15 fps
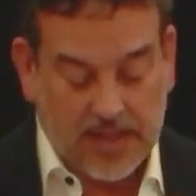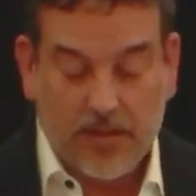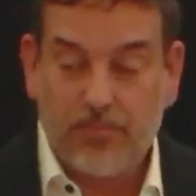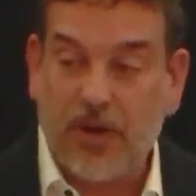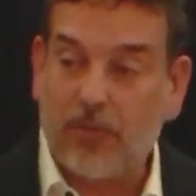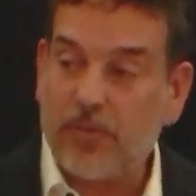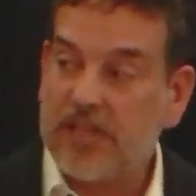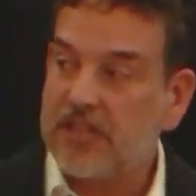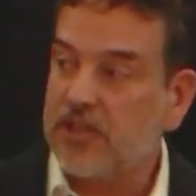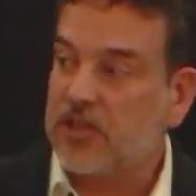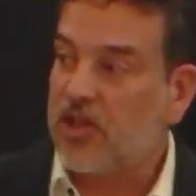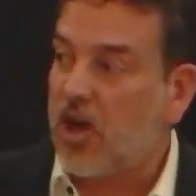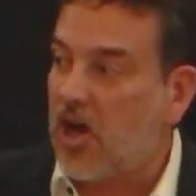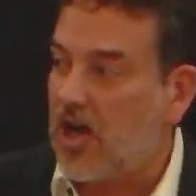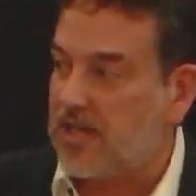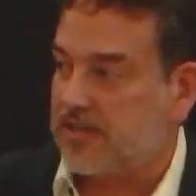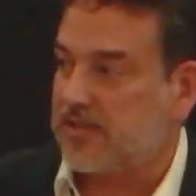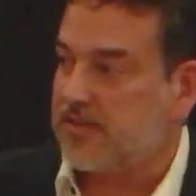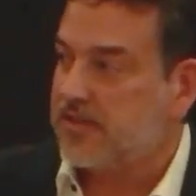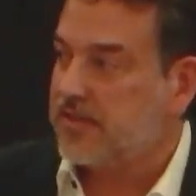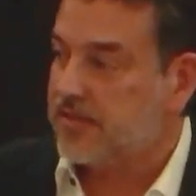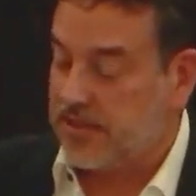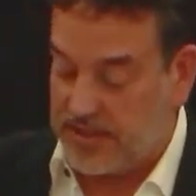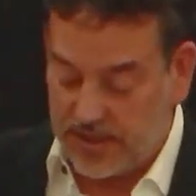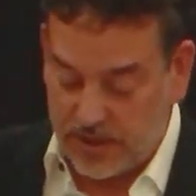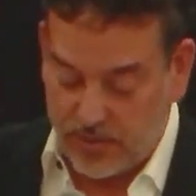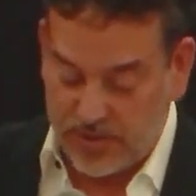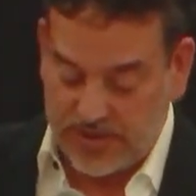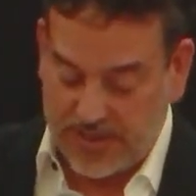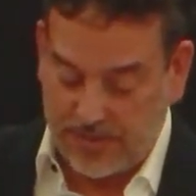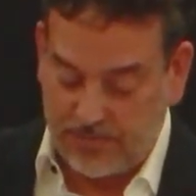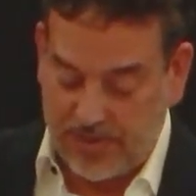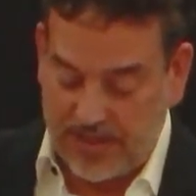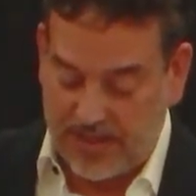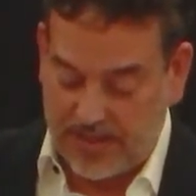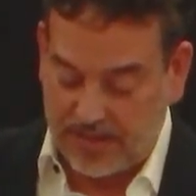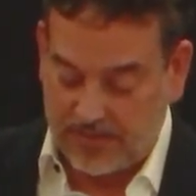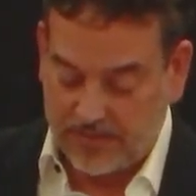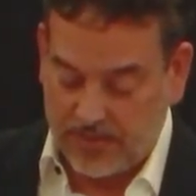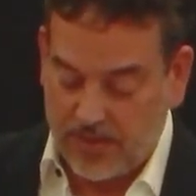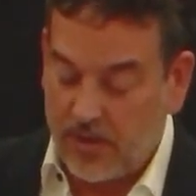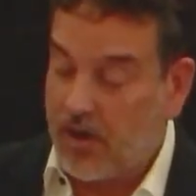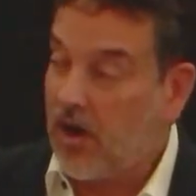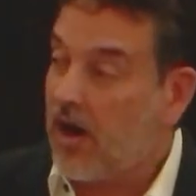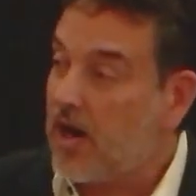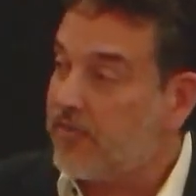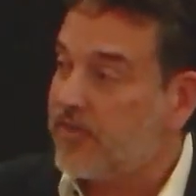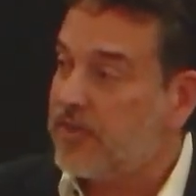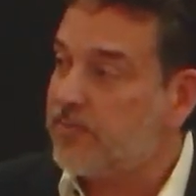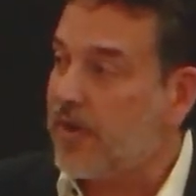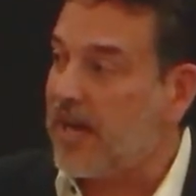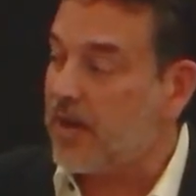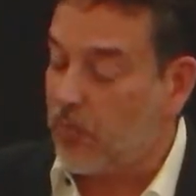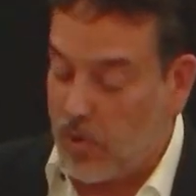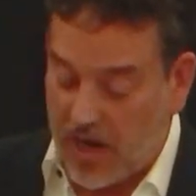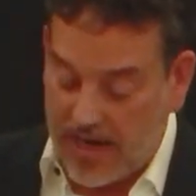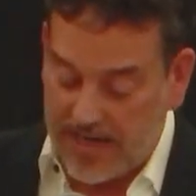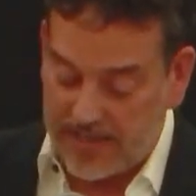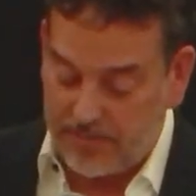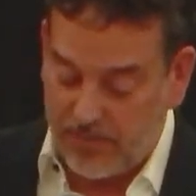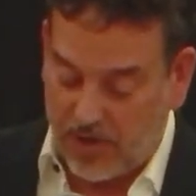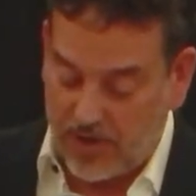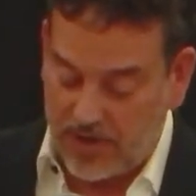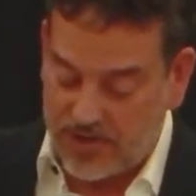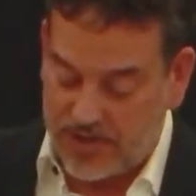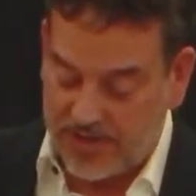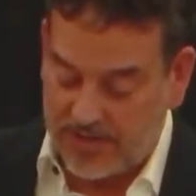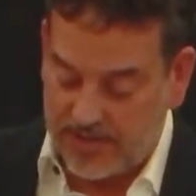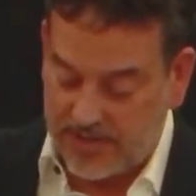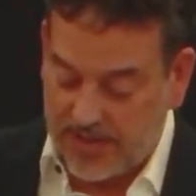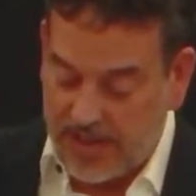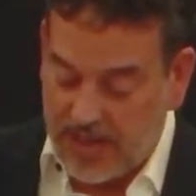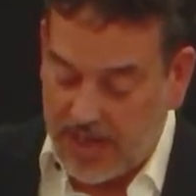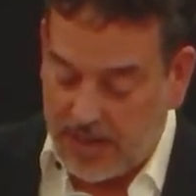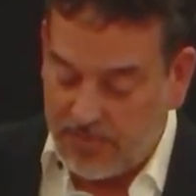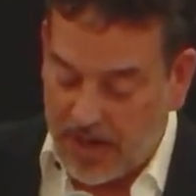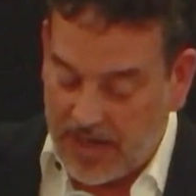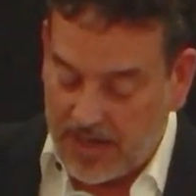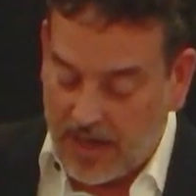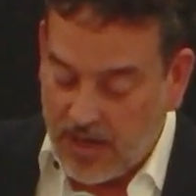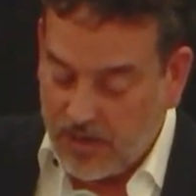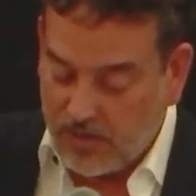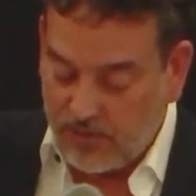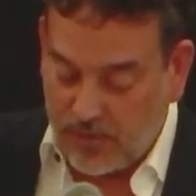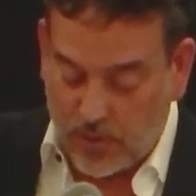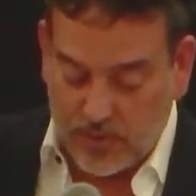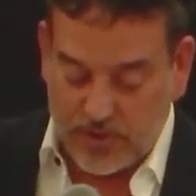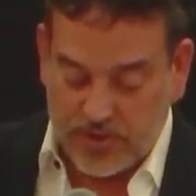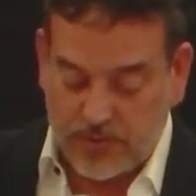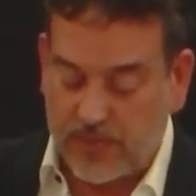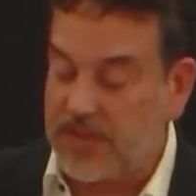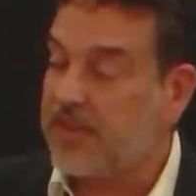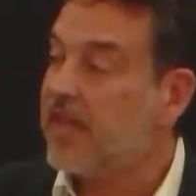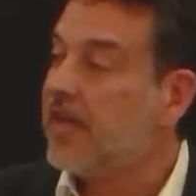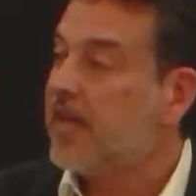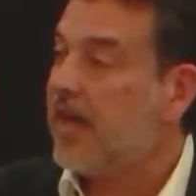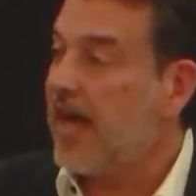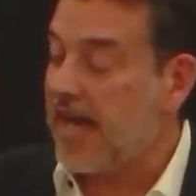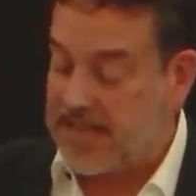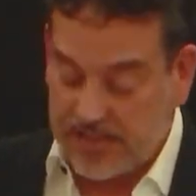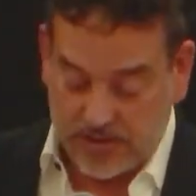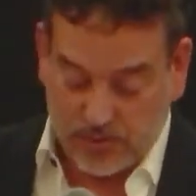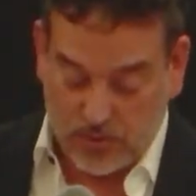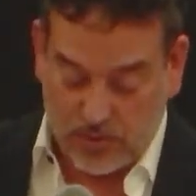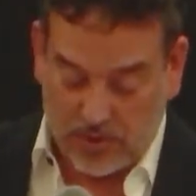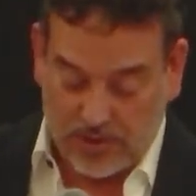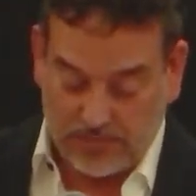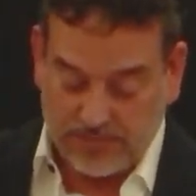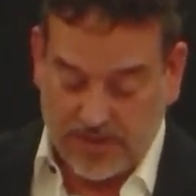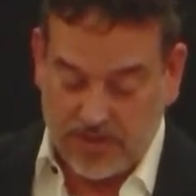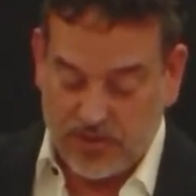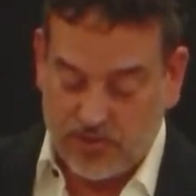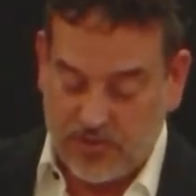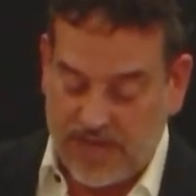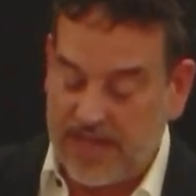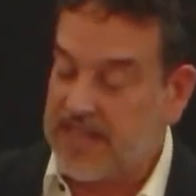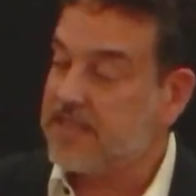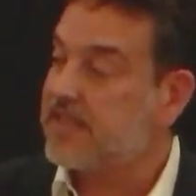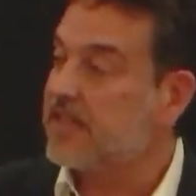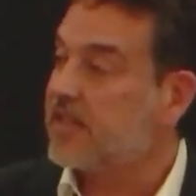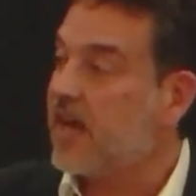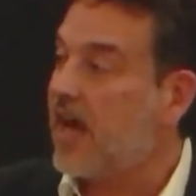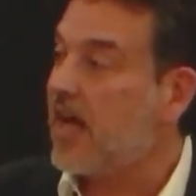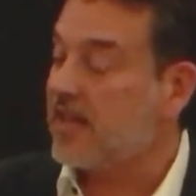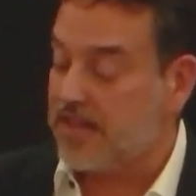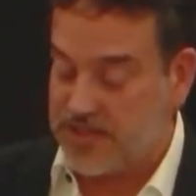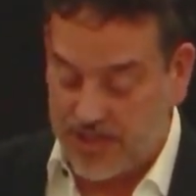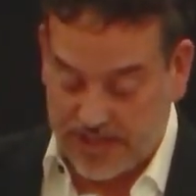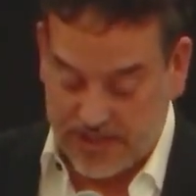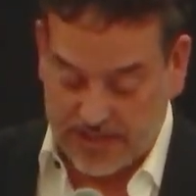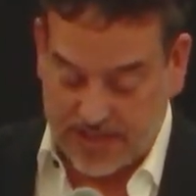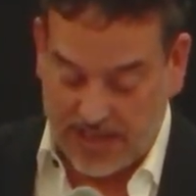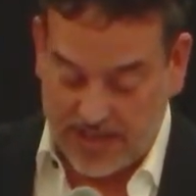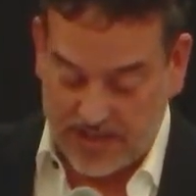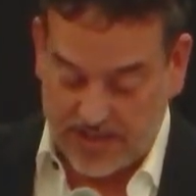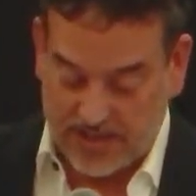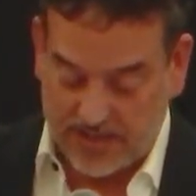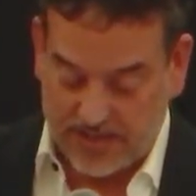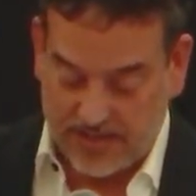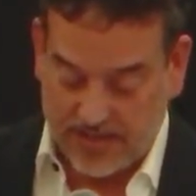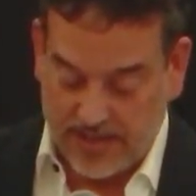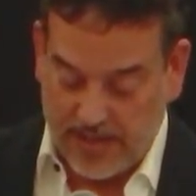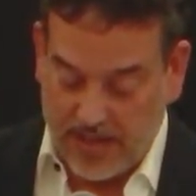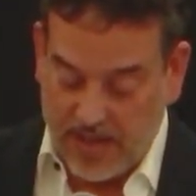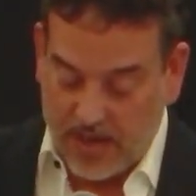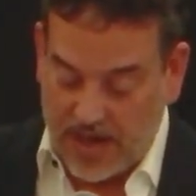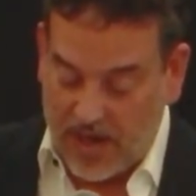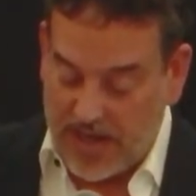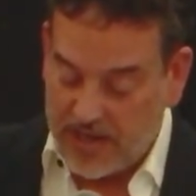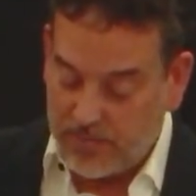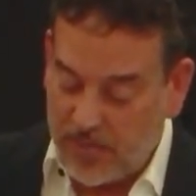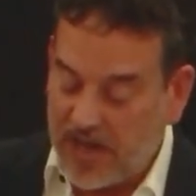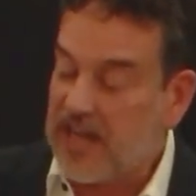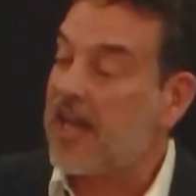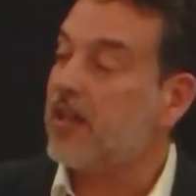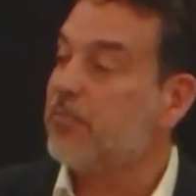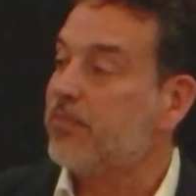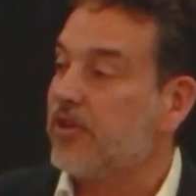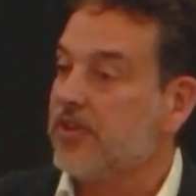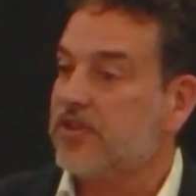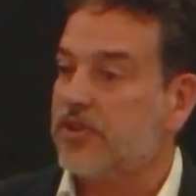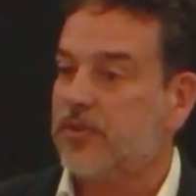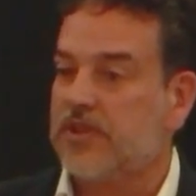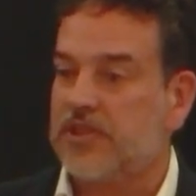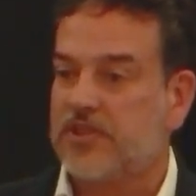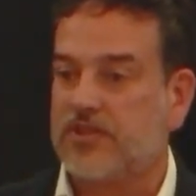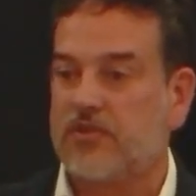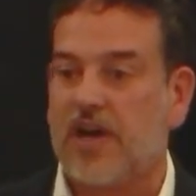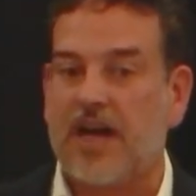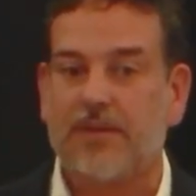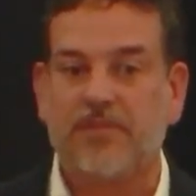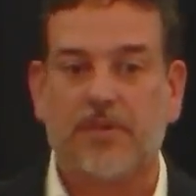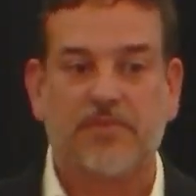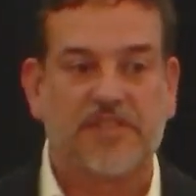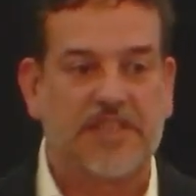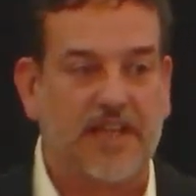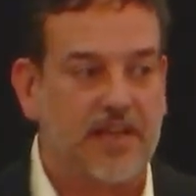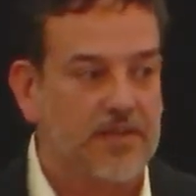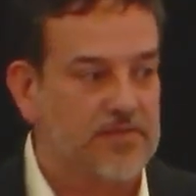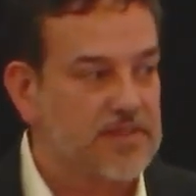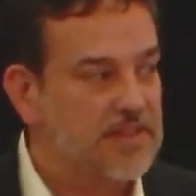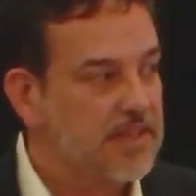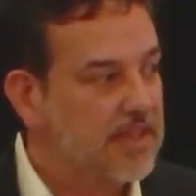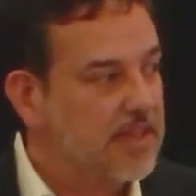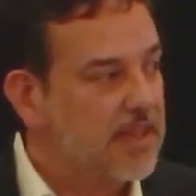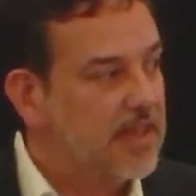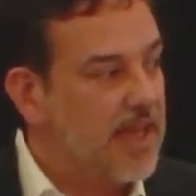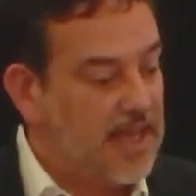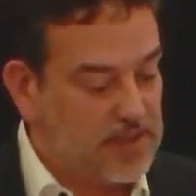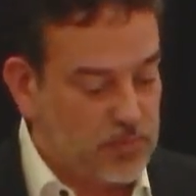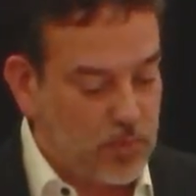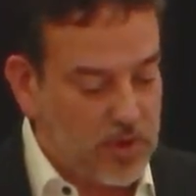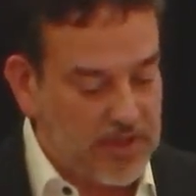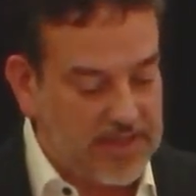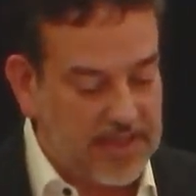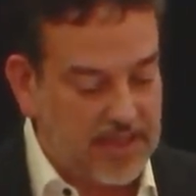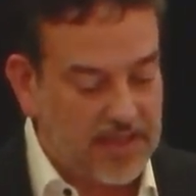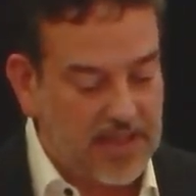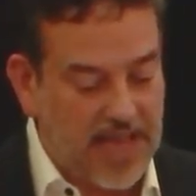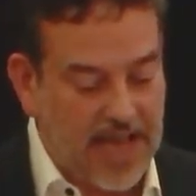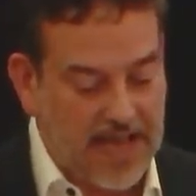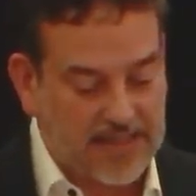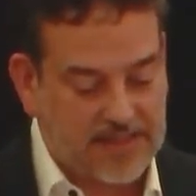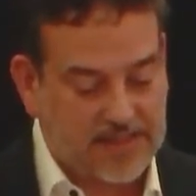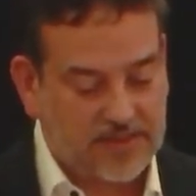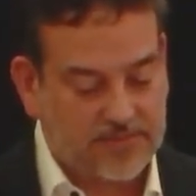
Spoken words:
But we lost to the UCP, often by wide margins among voters with high school, trades, and college educations, and among Albertans who describe themselves as working class.